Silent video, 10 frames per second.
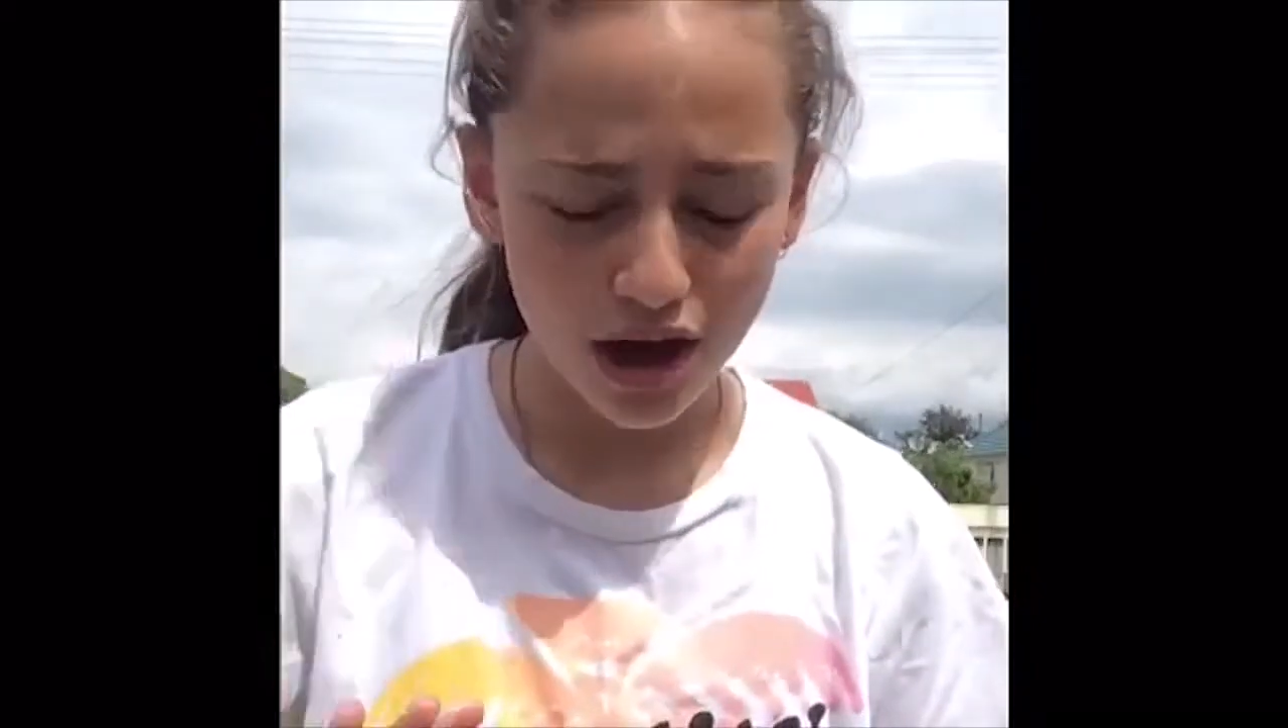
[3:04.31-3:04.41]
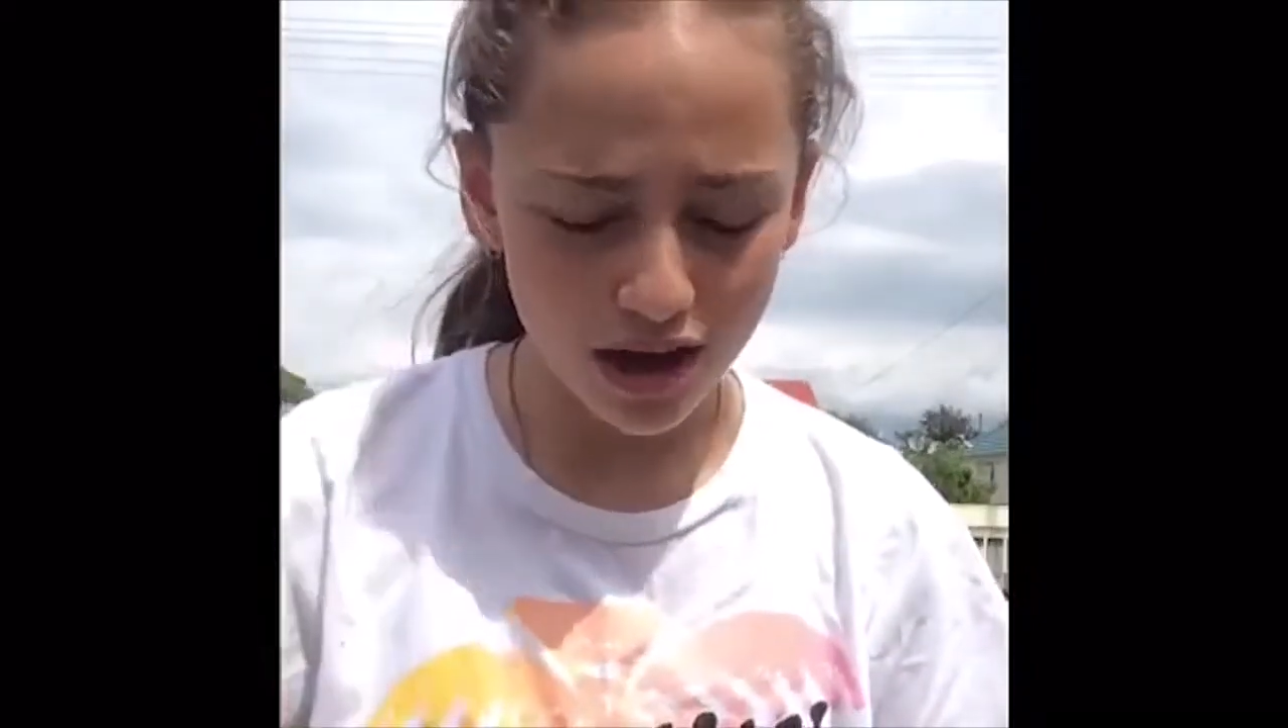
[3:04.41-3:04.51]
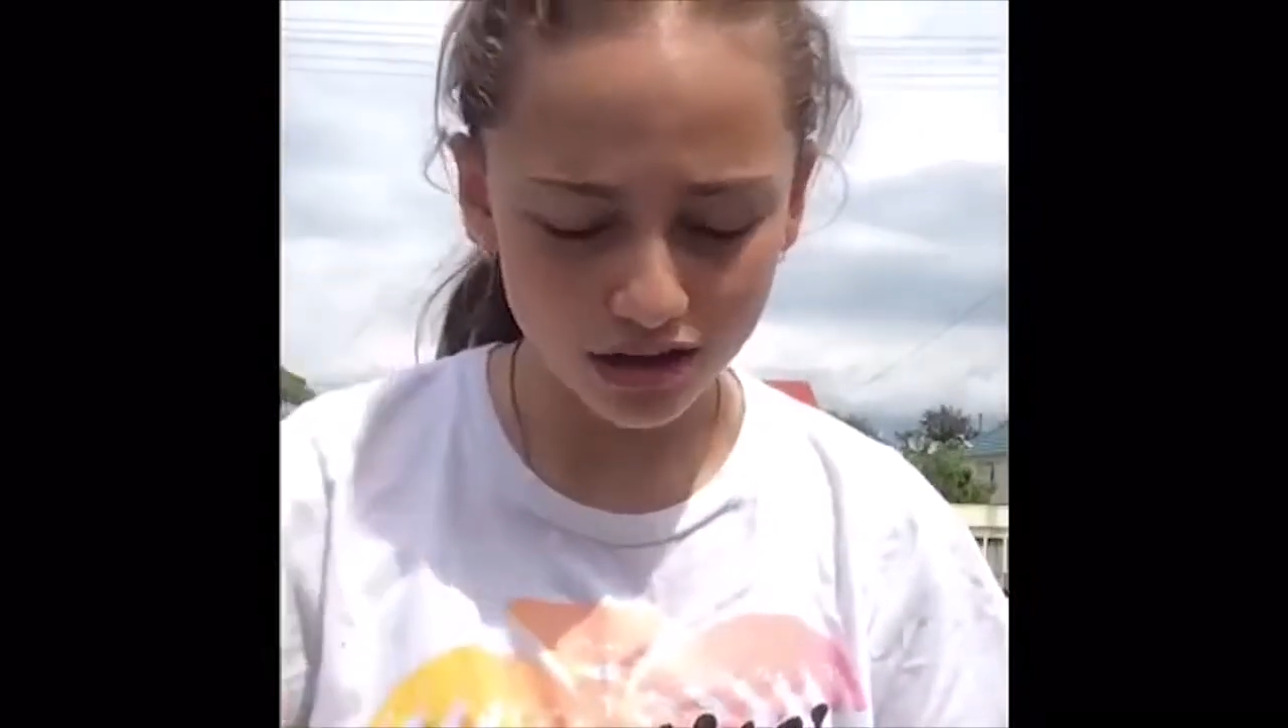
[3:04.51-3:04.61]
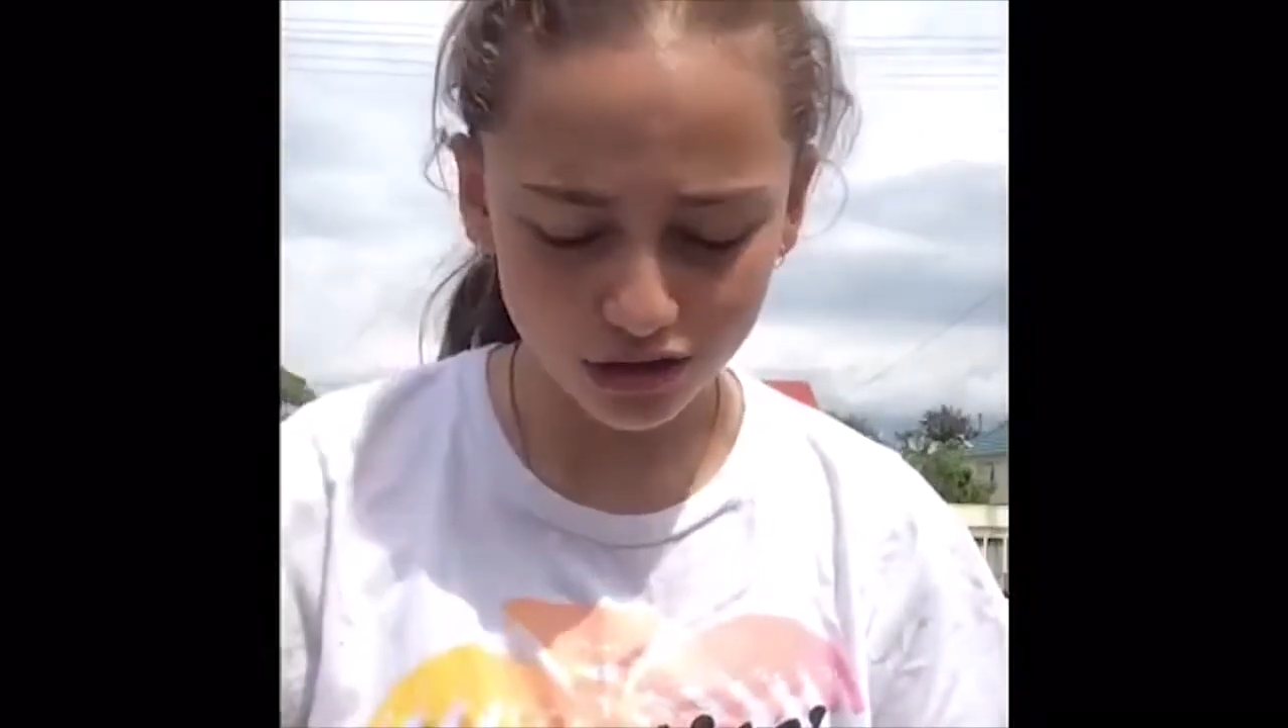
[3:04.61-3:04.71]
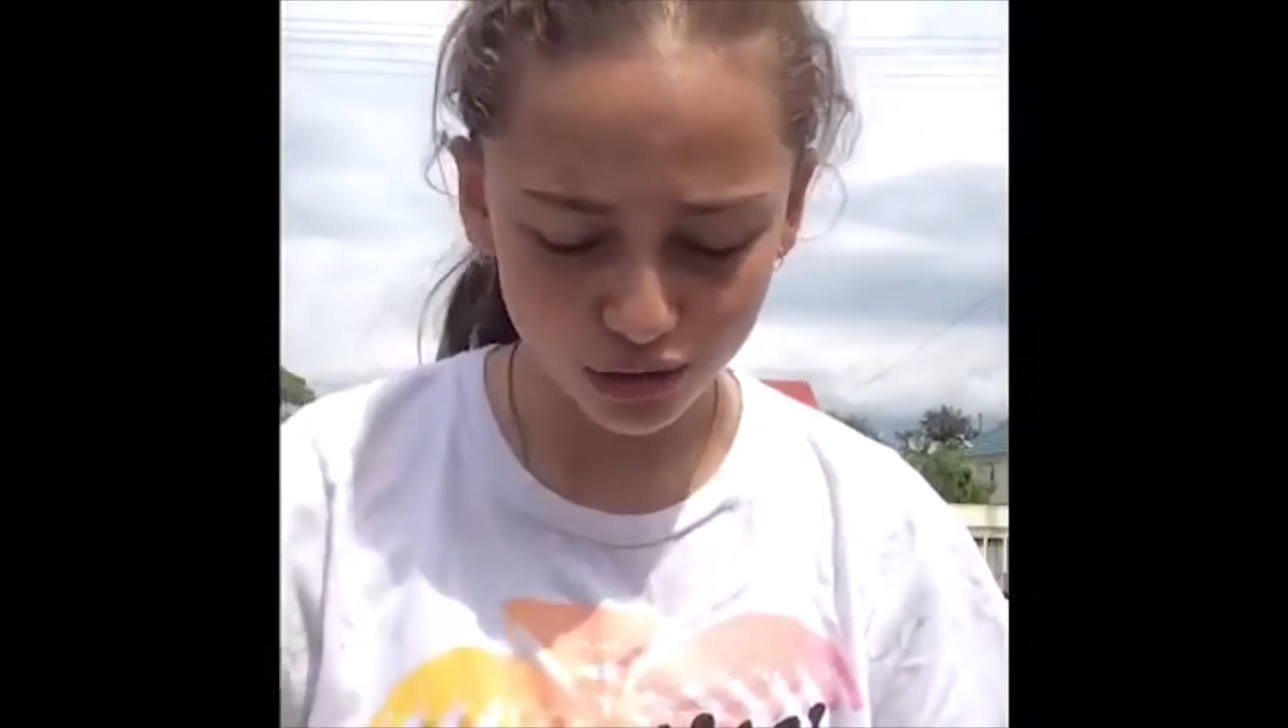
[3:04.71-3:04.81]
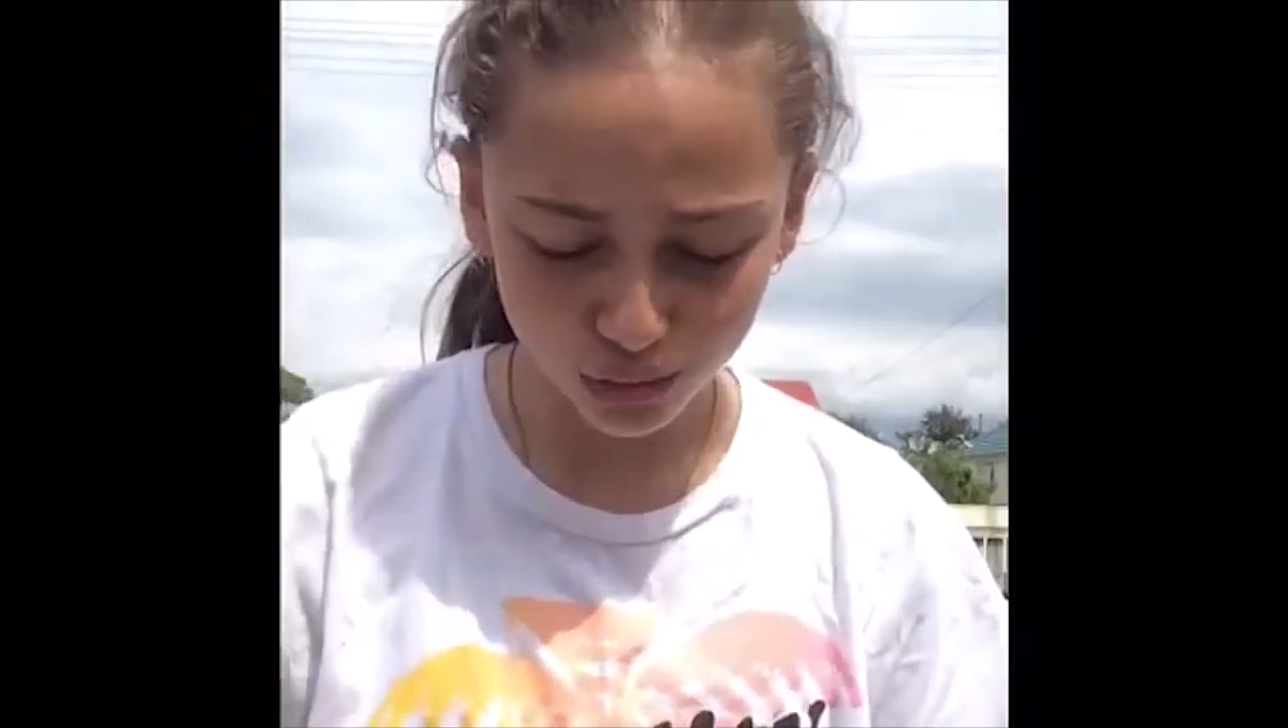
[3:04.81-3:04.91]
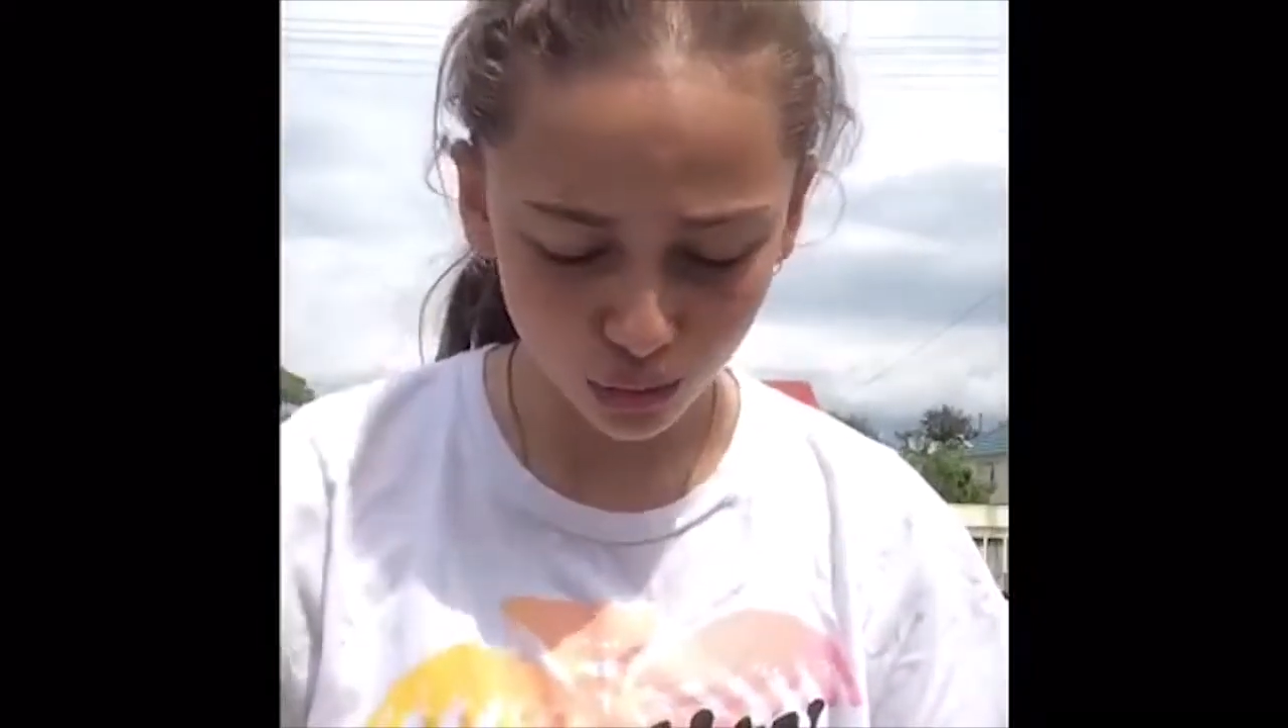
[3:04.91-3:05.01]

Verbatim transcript: it's